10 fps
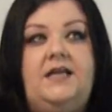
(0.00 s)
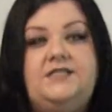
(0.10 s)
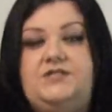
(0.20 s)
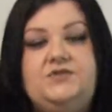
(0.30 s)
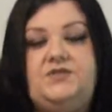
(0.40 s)

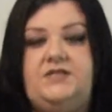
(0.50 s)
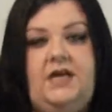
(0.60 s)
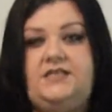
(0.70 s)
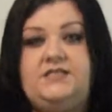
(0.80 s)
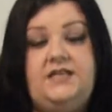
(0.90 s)
I
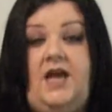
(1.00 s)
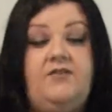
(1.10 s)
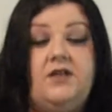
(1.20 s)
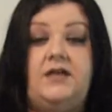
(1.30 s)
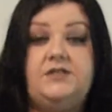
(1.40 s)
just didn't
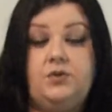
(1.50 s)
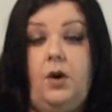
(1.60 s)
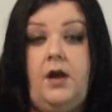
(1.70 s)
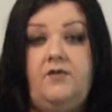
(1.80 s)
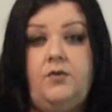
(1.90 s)
have a lot of
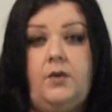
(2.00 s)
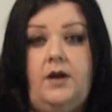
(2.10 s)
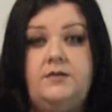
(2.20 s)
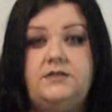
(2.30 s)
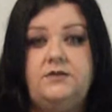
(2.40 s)
joy for
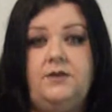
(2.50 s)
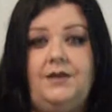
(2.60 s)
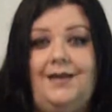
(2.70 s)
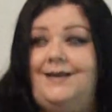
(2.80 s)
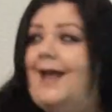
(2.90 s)
what I was
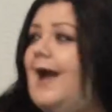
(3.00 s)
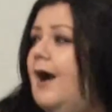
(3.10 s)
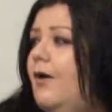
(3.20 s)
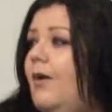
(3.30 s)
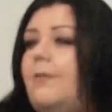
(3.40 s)
doing. And
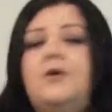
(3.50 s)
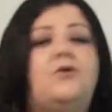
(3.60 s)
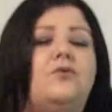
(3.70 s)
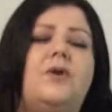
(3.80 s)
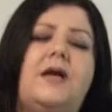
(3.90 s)
now I'm
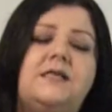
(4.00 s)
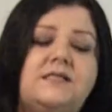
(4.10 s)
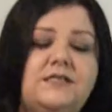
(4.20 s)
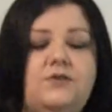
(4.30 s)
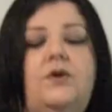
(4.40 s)

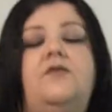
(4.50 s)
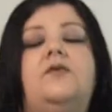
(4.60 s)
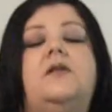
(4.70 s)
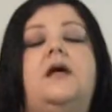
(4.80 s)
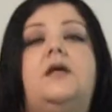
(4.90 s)
crazy
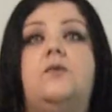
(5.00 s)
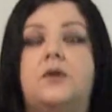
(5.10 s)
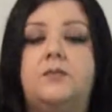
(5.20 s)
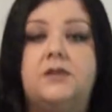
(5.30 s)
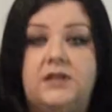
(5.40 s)
joyful like you
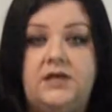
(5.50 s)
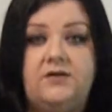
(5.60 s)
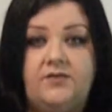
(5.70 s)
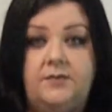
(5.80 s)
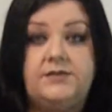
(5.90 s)
wouldn't
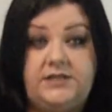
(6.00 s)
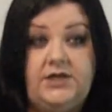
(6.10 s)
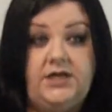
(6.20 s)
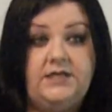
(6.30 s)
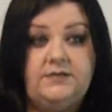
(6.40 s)
believe. I'm
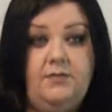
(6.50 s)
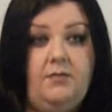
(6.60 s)
serious.